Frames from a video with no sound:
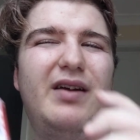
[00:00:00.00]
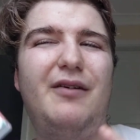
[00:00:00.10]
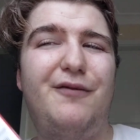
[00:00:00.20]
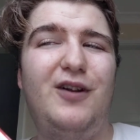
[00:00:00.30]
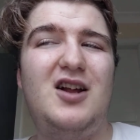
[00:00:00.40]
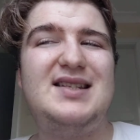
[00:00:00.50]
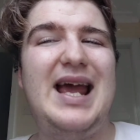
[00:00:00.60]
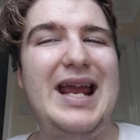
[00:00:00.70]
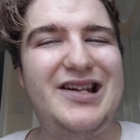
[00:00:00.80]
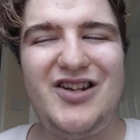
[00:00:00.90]
of a
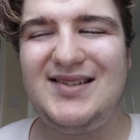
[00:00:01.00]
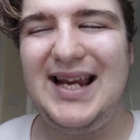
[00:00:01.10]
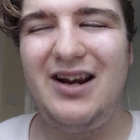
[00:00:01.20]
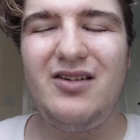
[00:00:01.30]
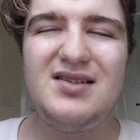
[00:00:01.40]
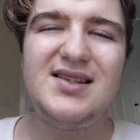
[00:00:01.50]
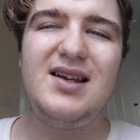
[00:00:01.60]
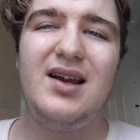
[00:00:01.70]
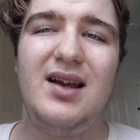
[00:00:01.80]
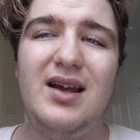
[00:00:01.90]
flirtatious character,